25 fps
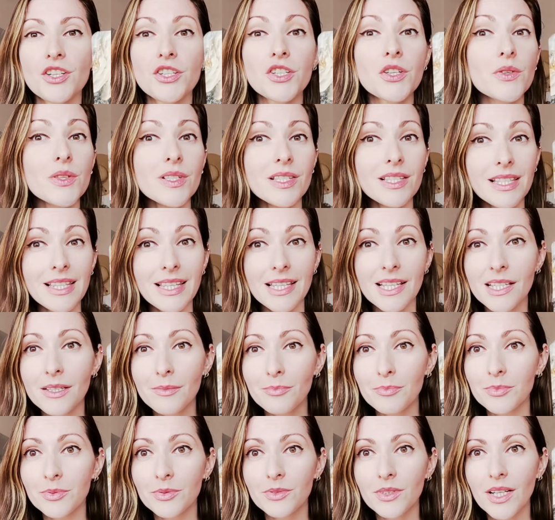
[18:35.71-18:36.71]
to
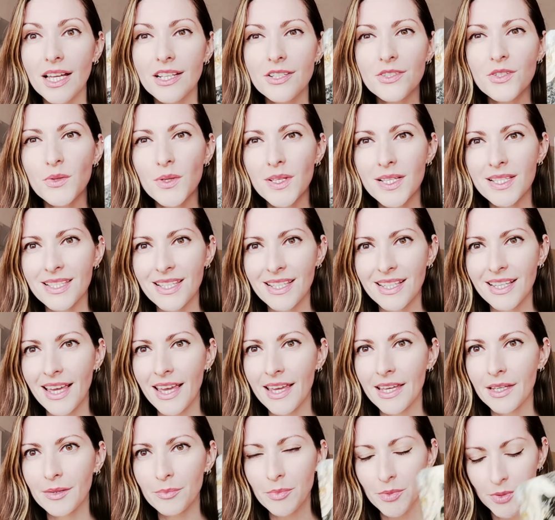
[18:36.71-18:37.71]
sleep and to
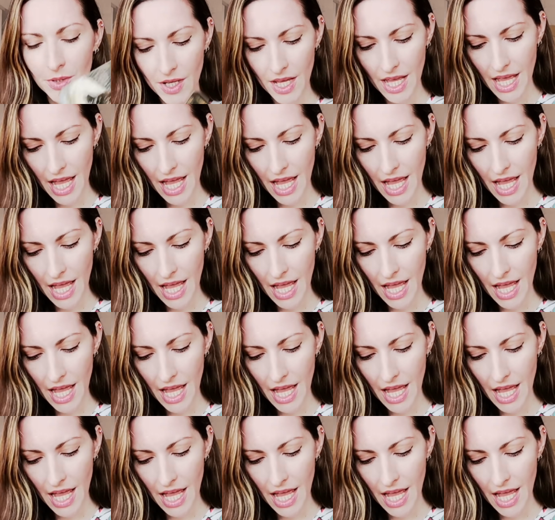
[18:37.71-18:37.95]
escape